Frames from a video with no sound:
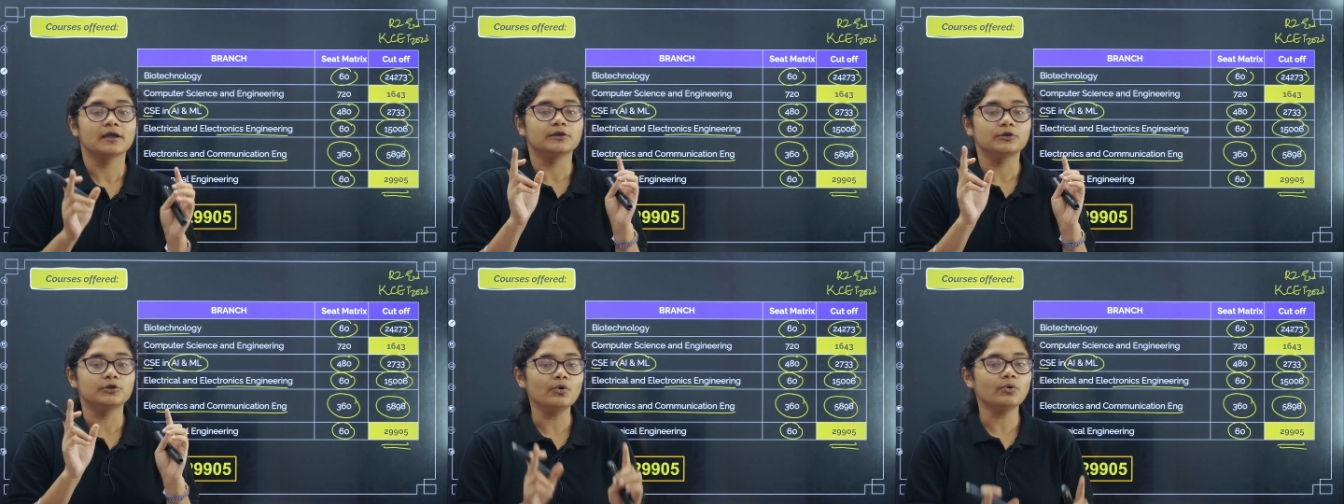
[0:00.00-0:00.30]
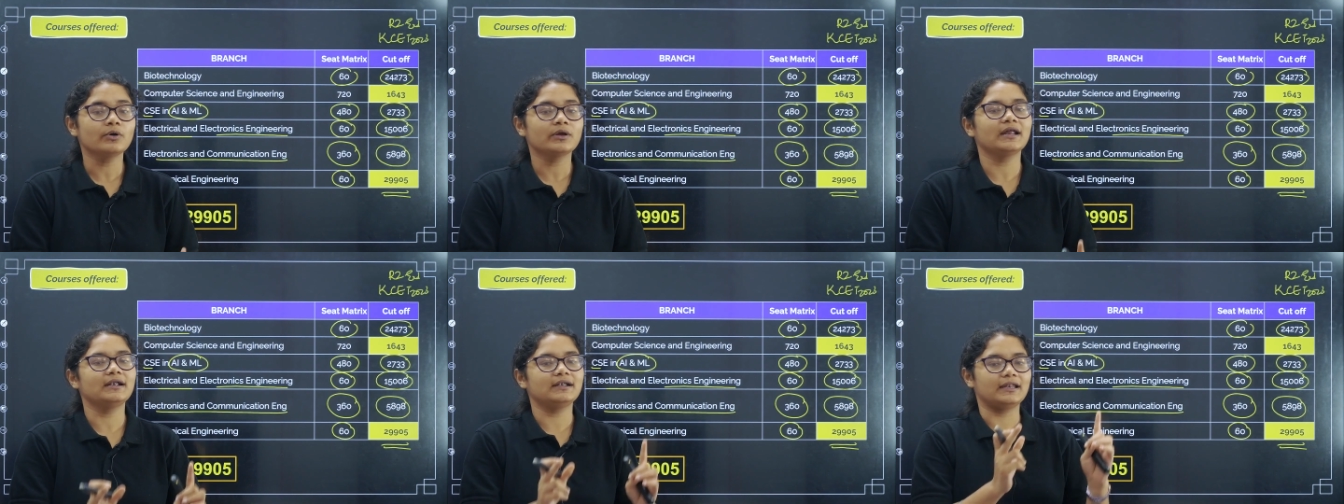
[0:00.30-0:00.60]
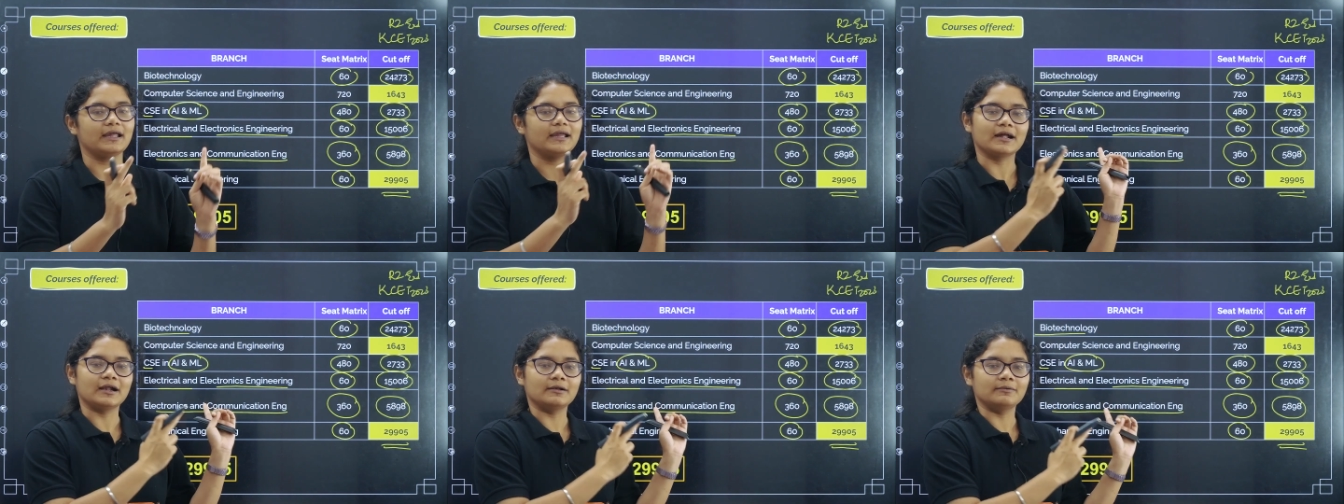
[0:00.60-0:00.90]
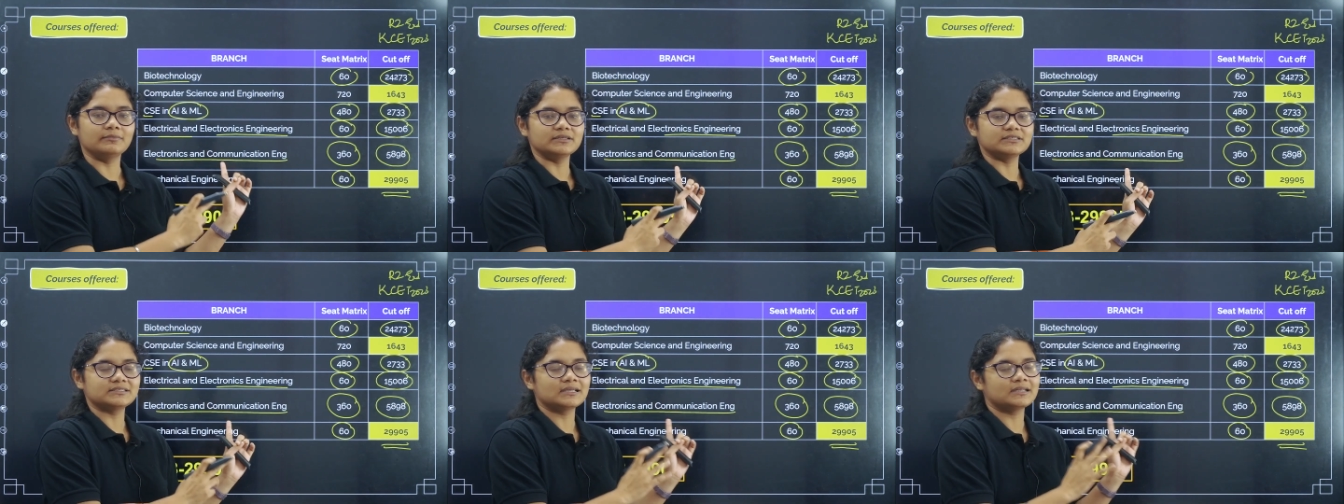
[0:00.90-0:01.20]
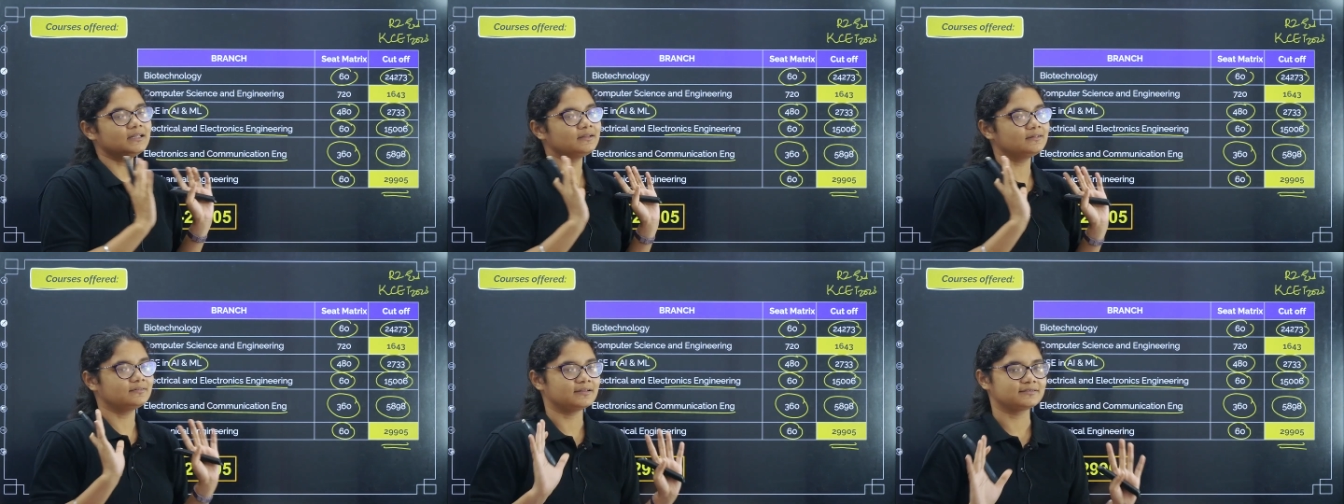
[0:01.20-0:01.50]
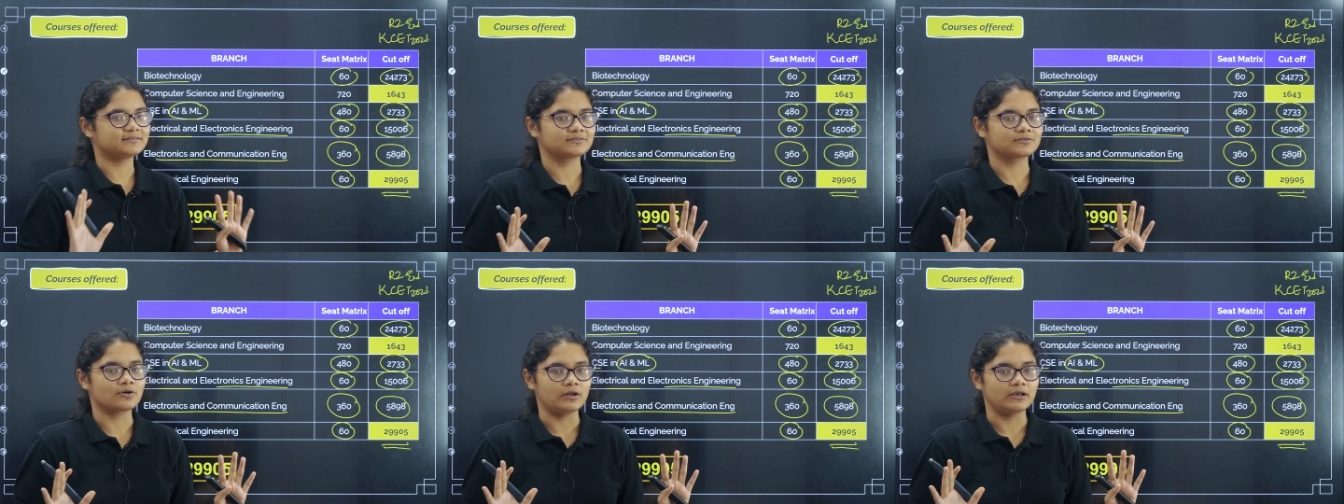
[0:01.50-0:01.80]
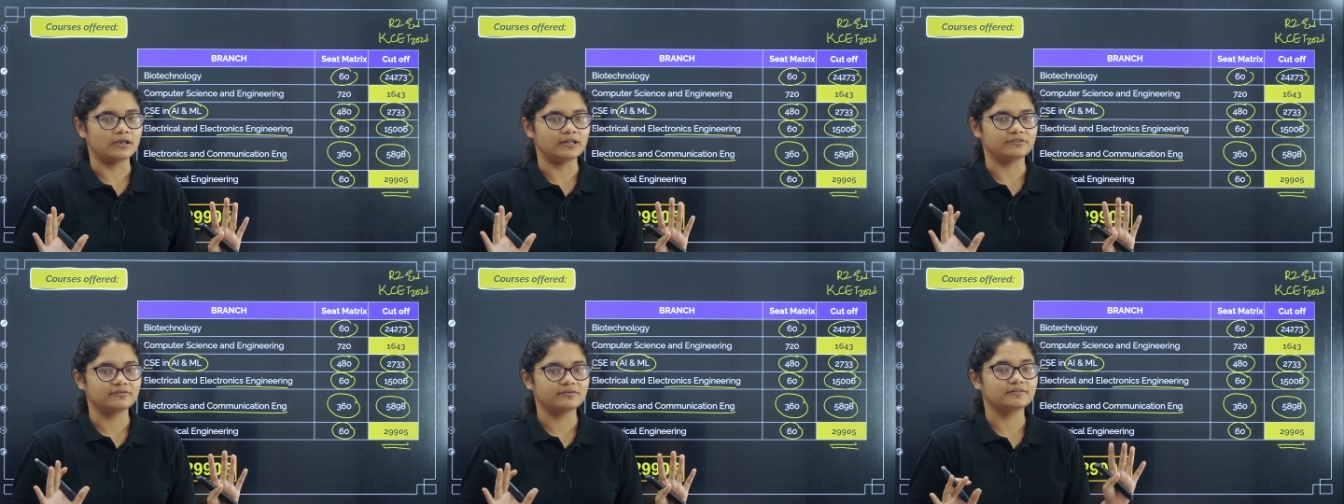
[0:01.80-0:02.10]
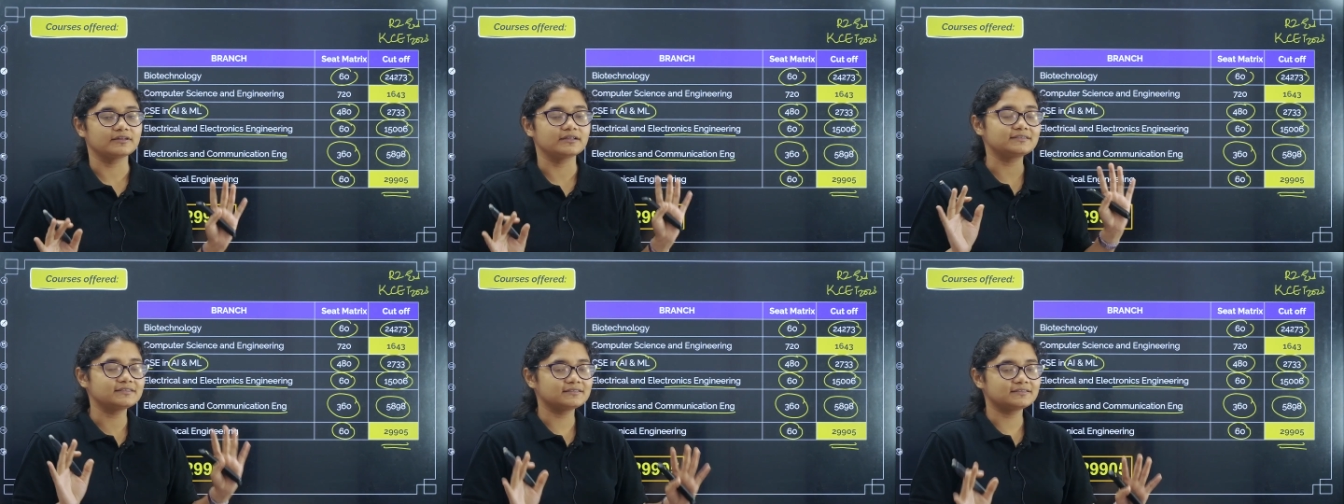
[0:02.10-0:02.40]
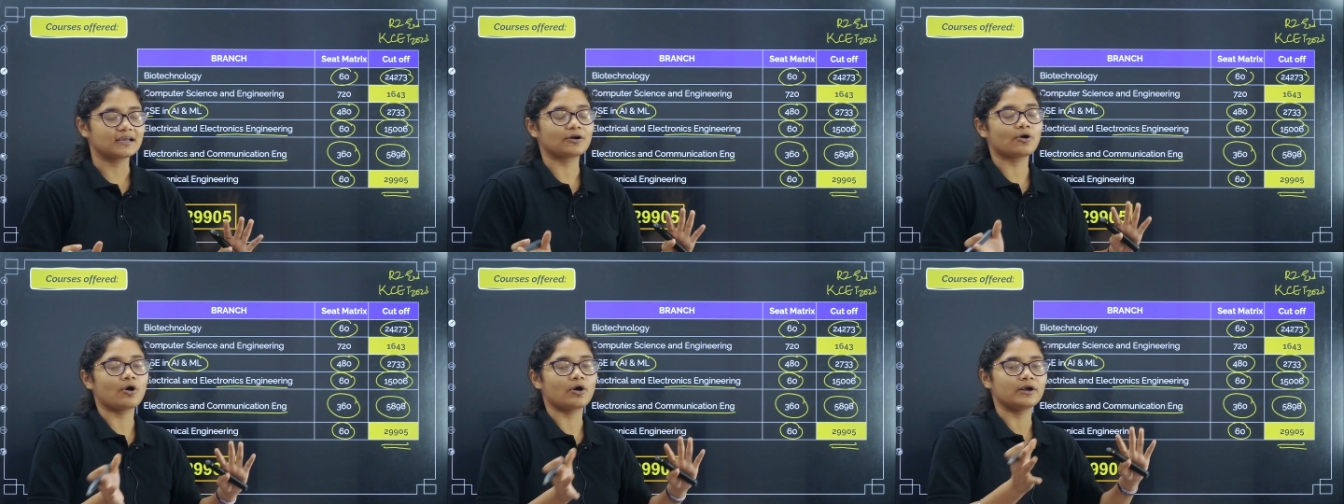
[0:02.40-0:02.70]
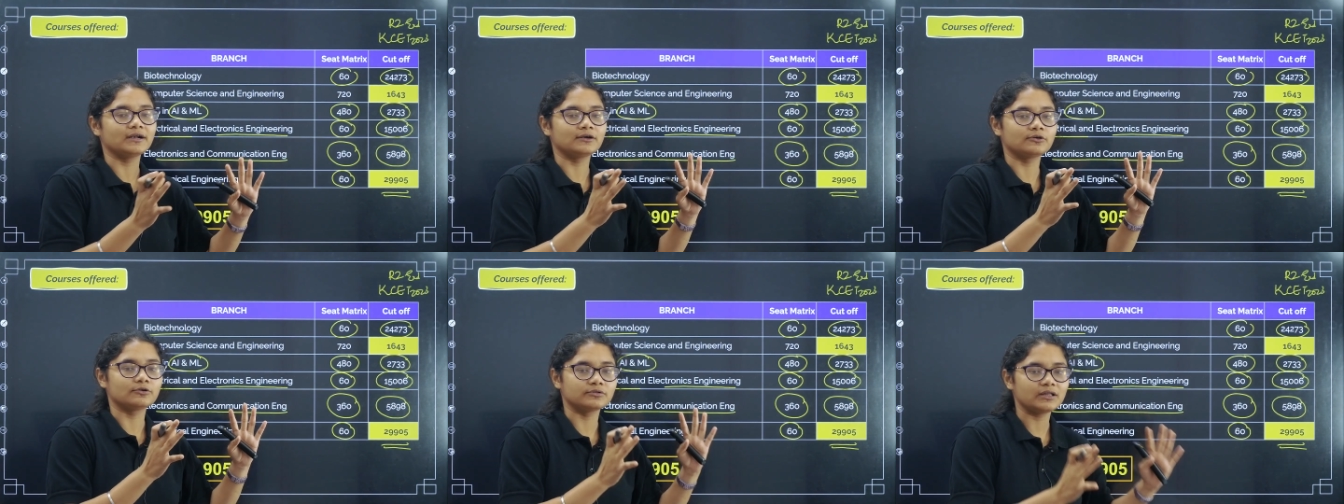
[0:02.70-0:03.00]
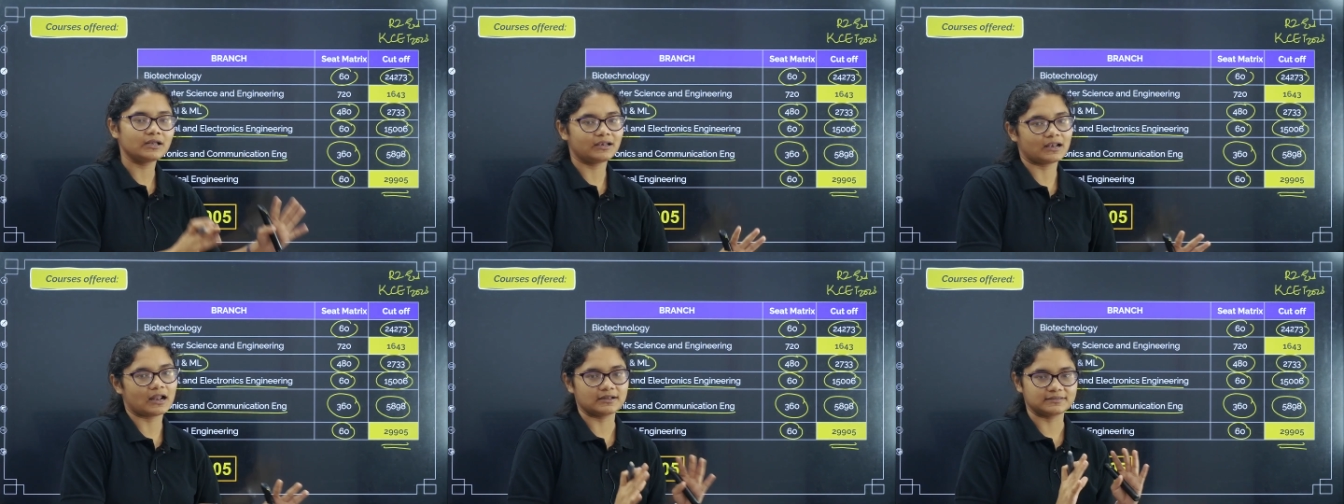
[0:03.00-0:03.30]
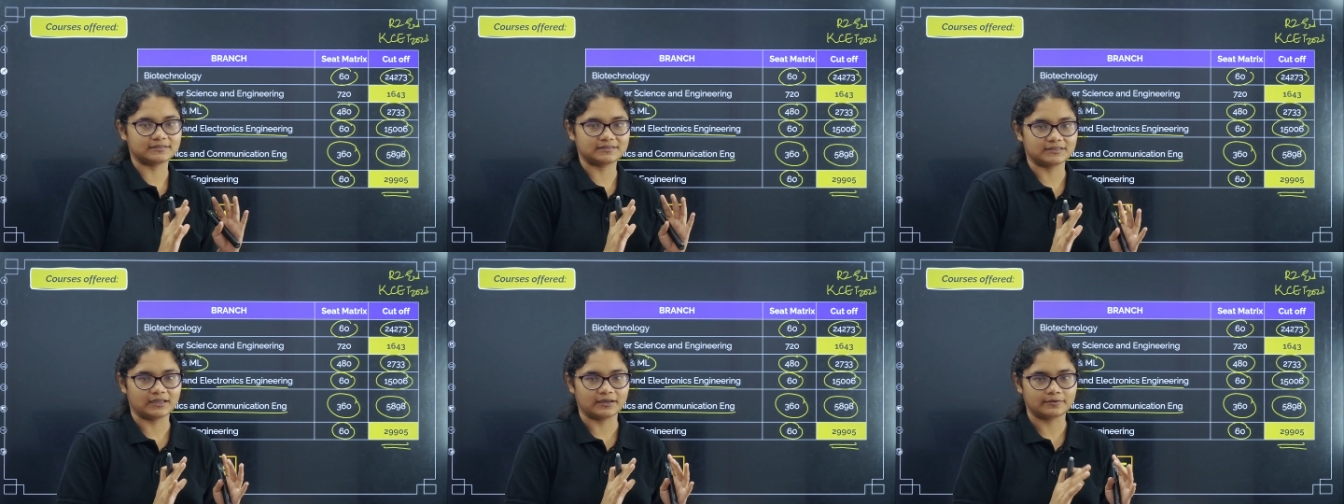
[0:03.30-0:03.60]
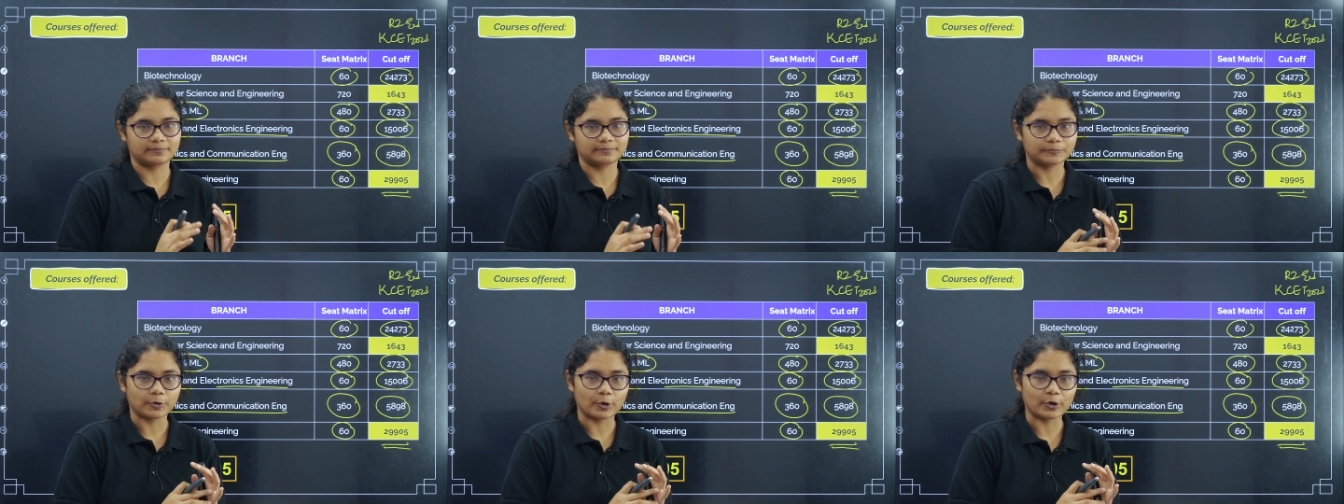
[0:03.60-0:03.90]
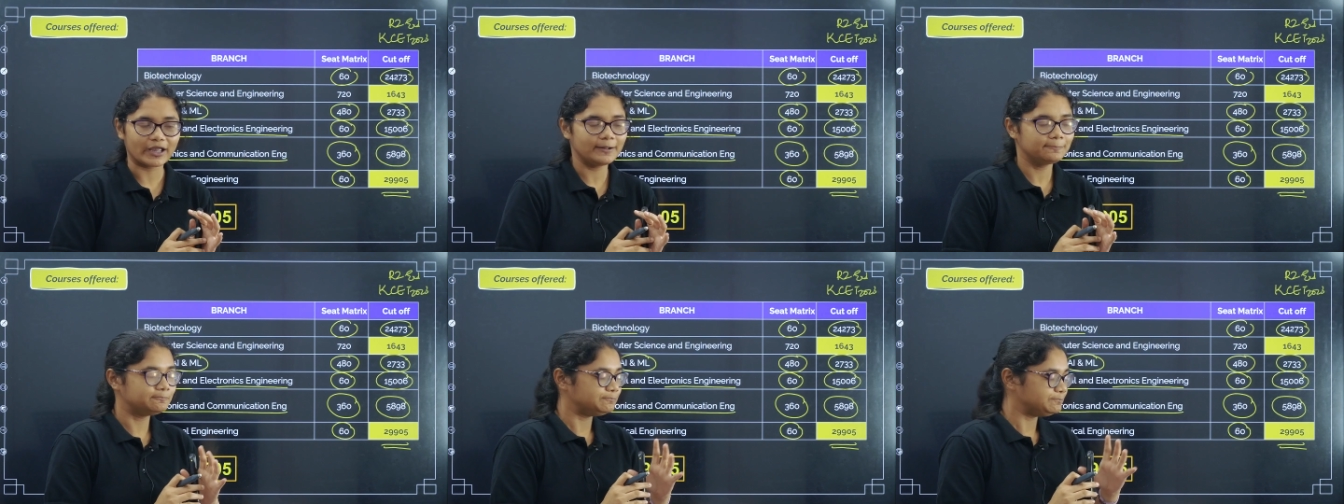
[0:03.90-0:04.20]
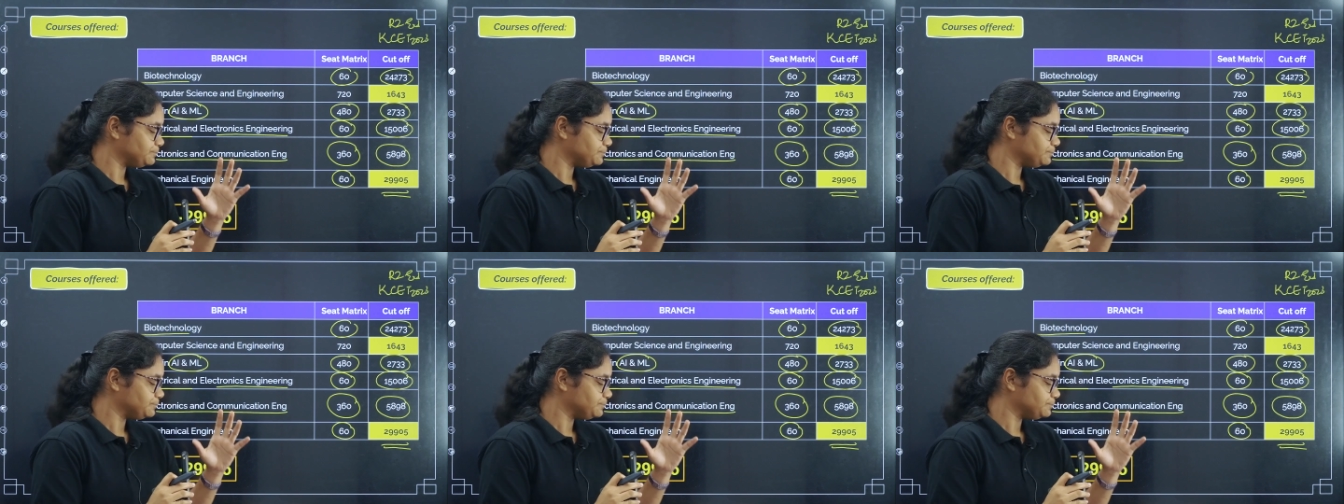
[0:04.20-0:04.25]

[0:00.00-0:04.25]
you can take admission in this college this is according to the last year okay